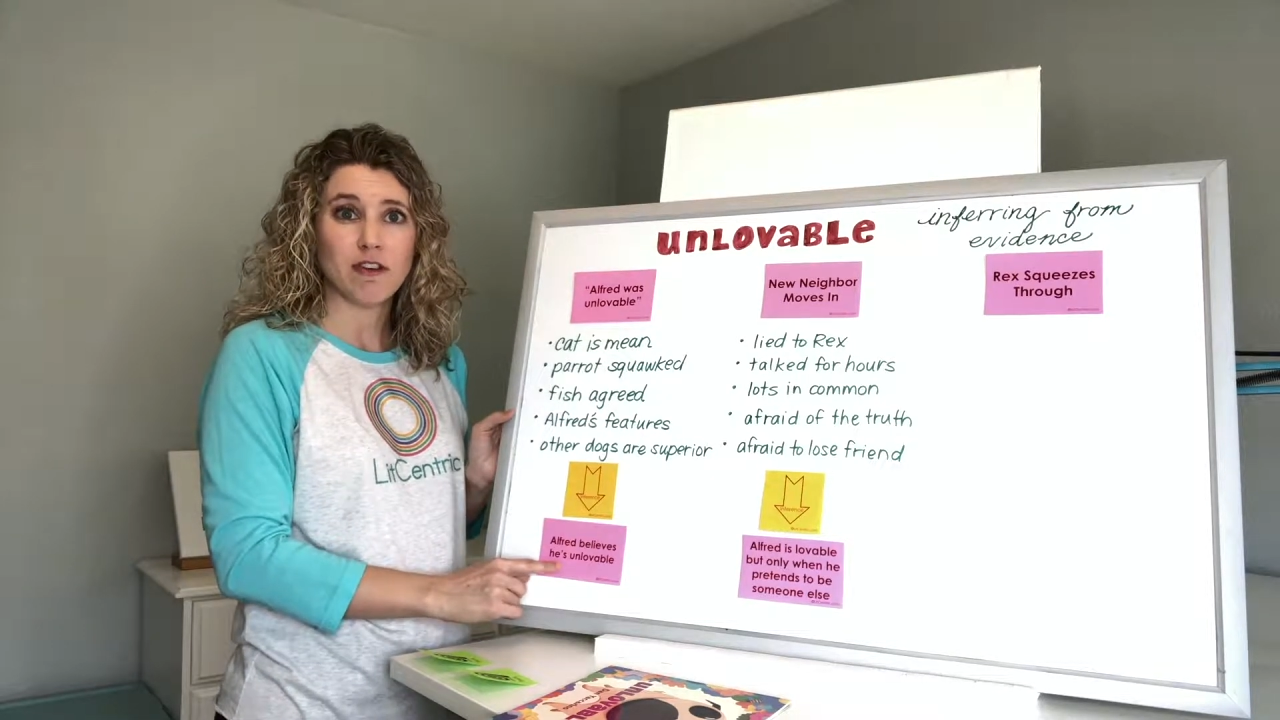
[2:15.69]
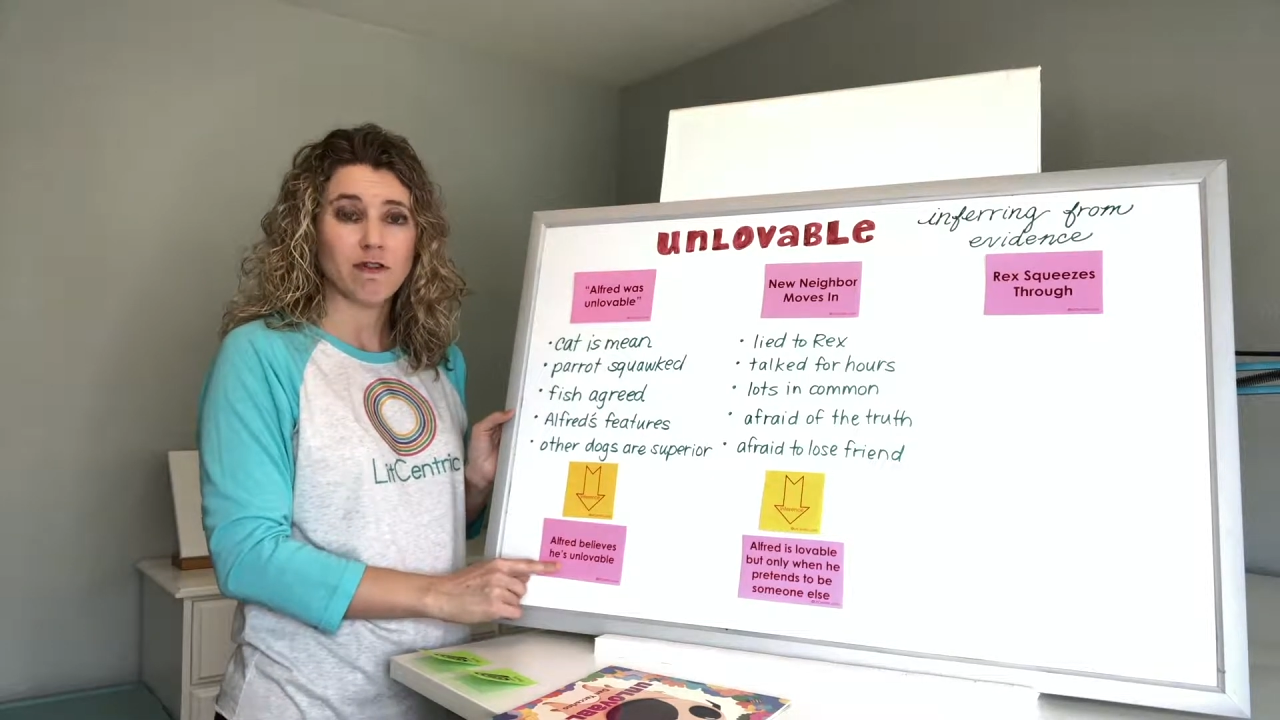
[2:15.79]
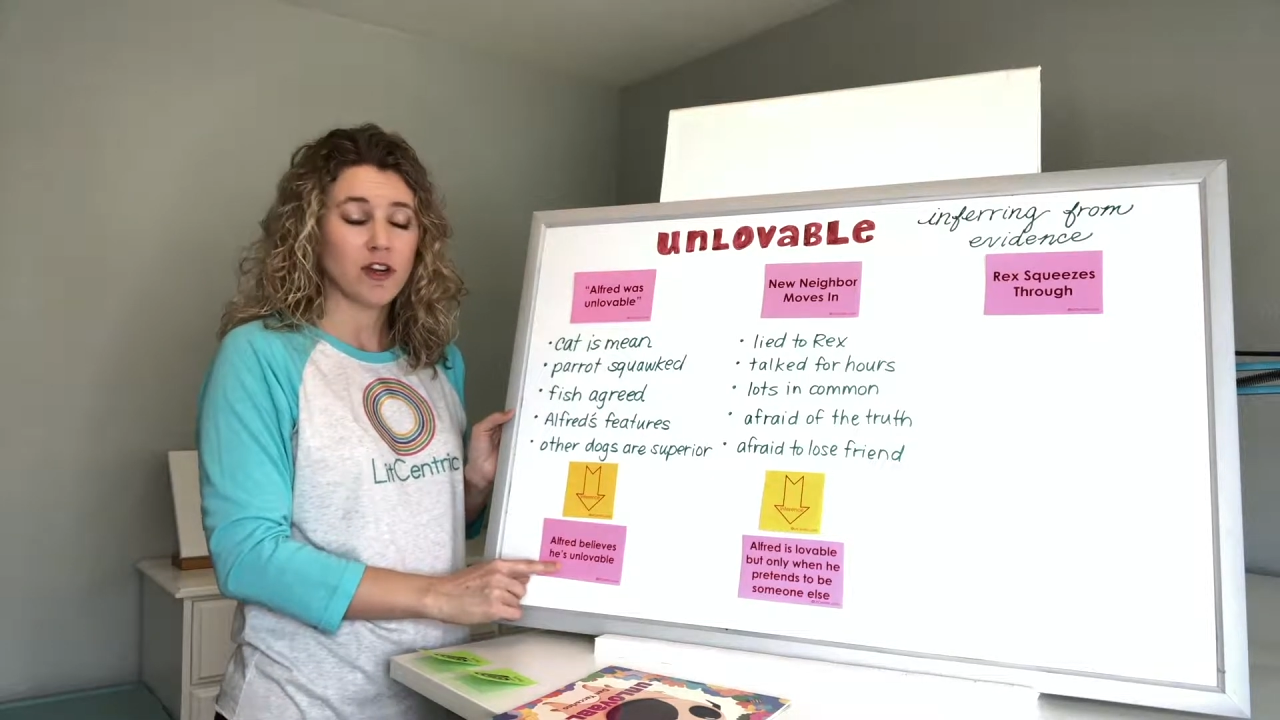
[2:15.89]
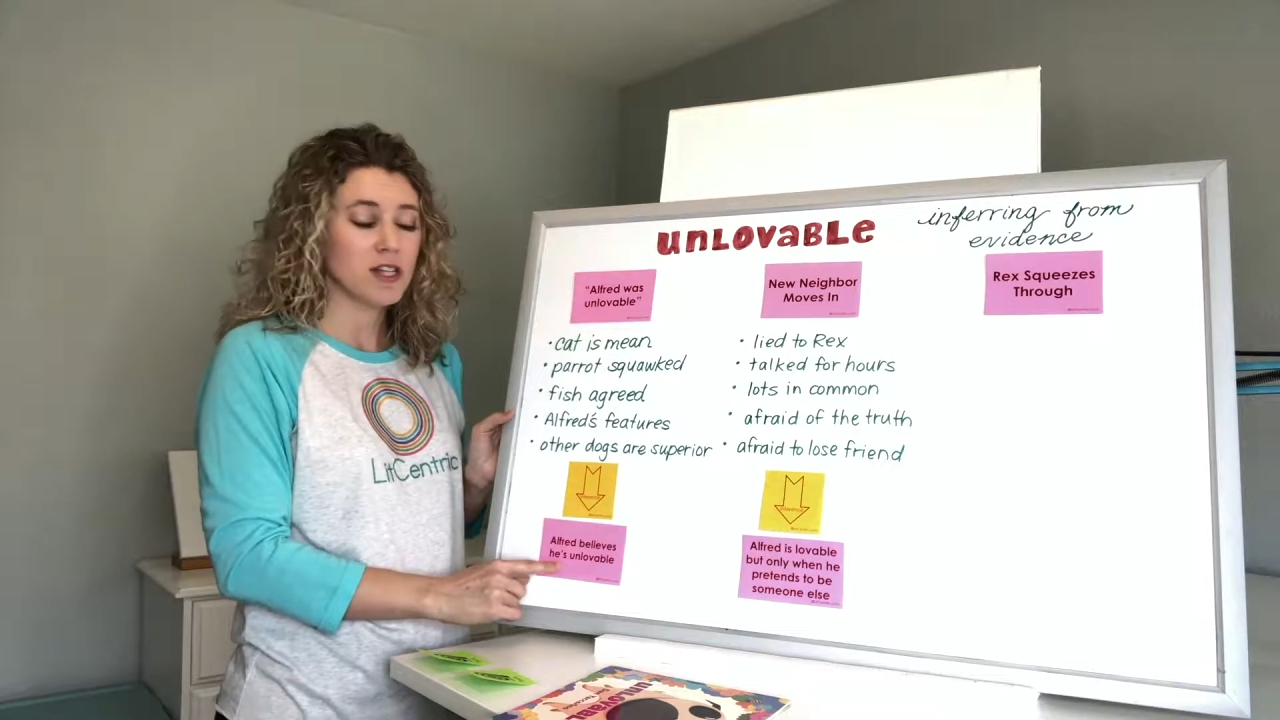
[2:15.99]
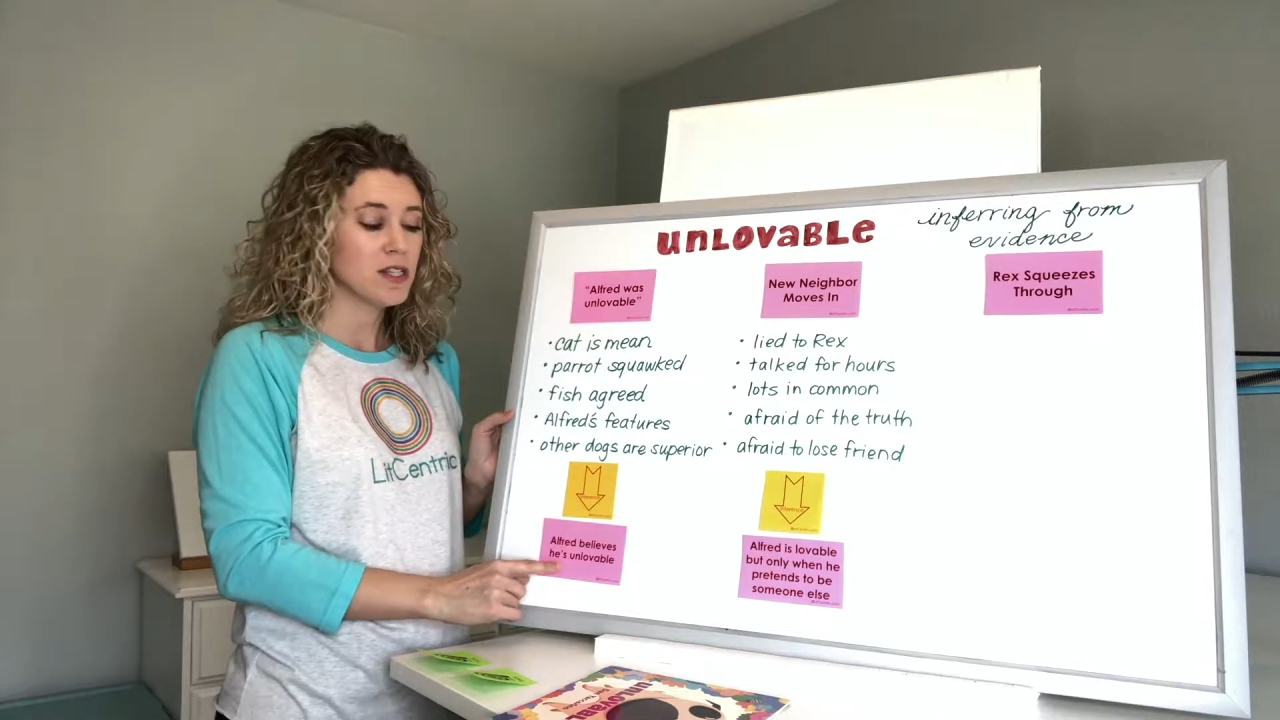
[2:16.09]

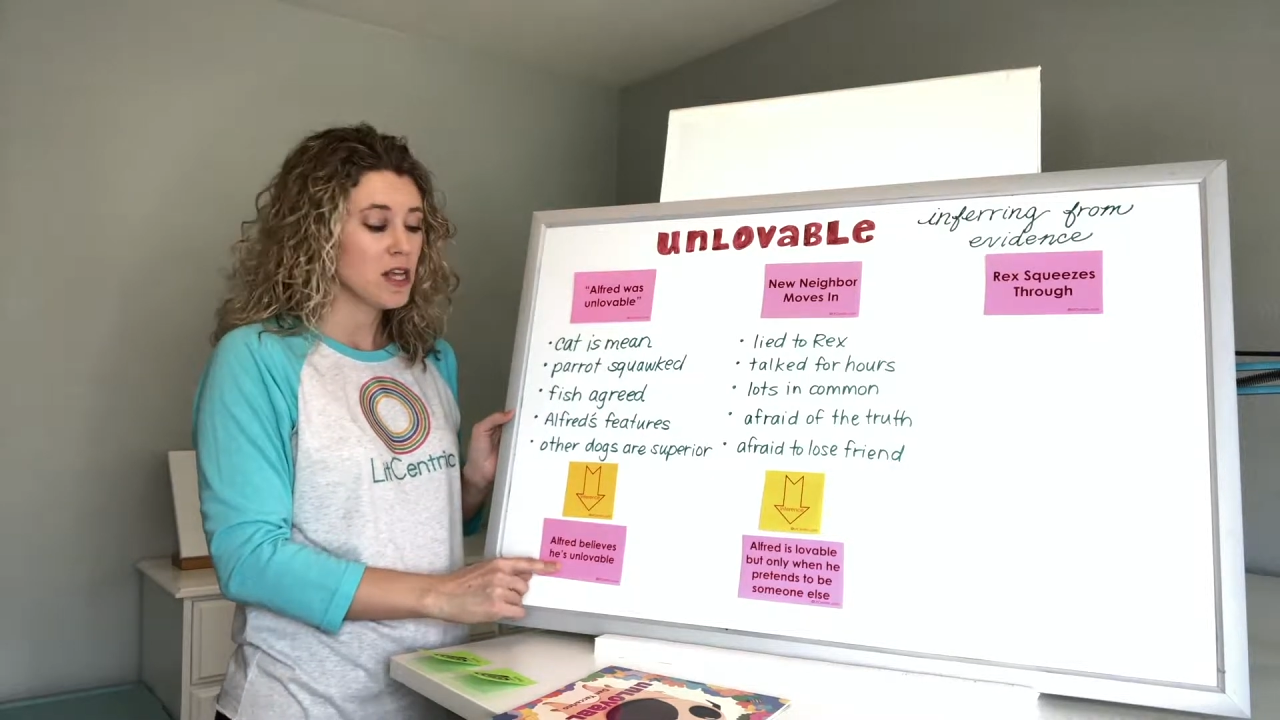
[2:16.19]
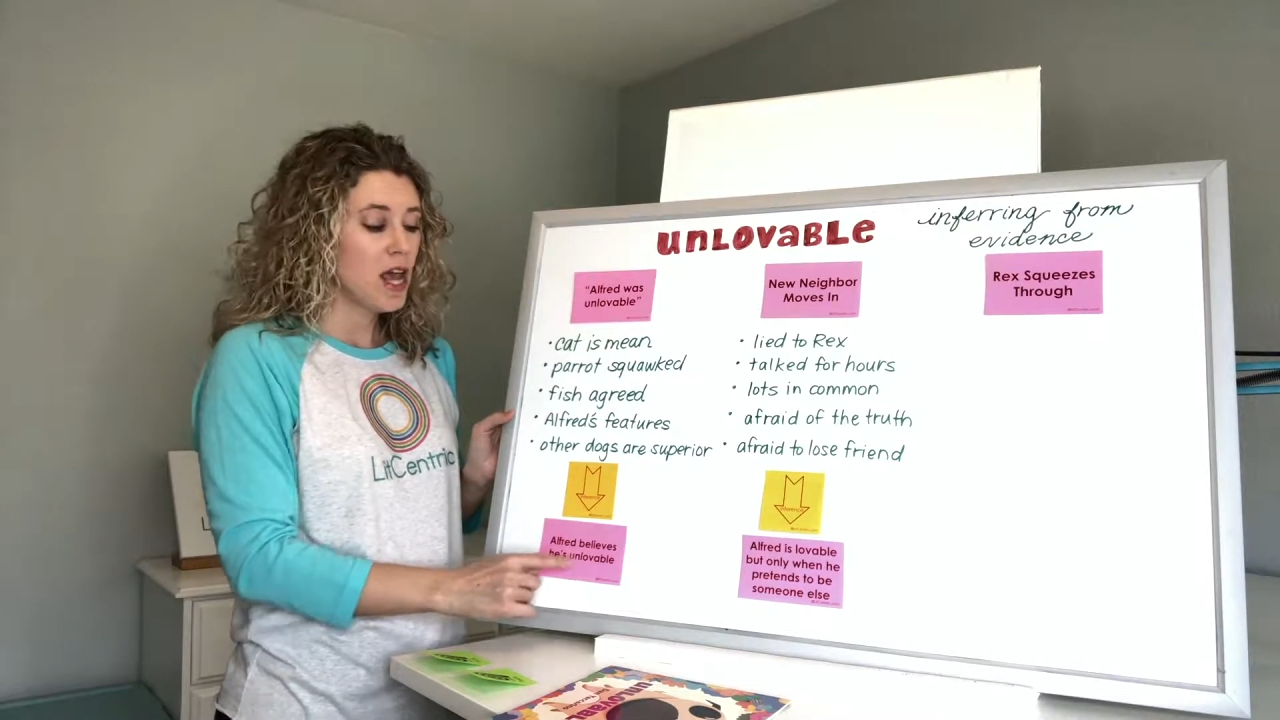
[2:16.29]
inference.